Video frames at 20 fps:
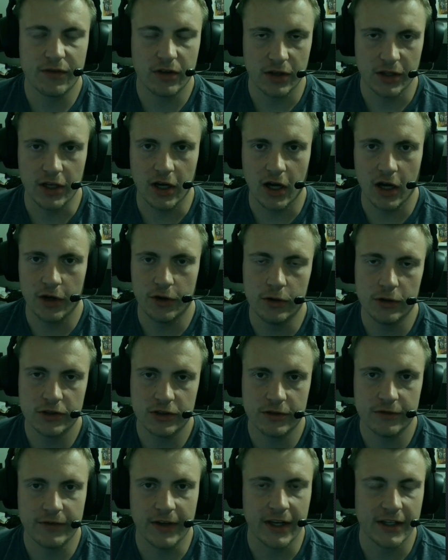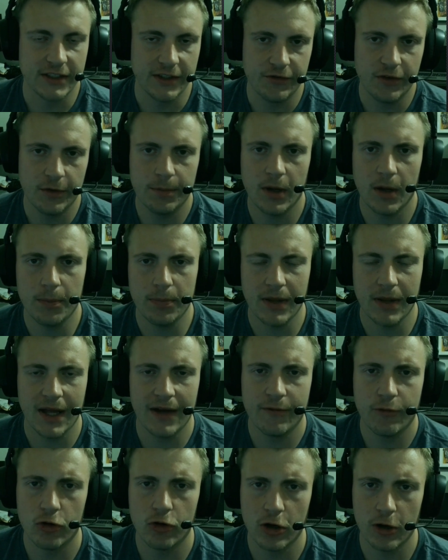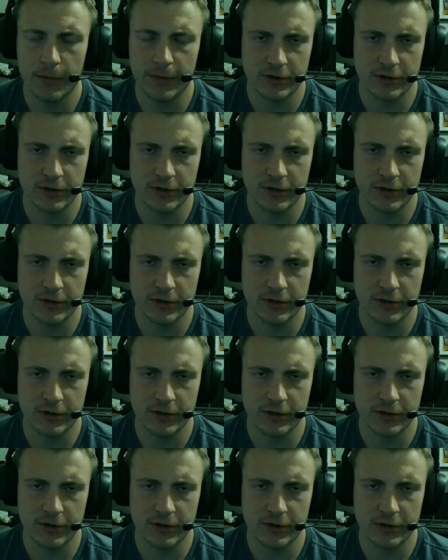on the Yahoo fantasy football platform.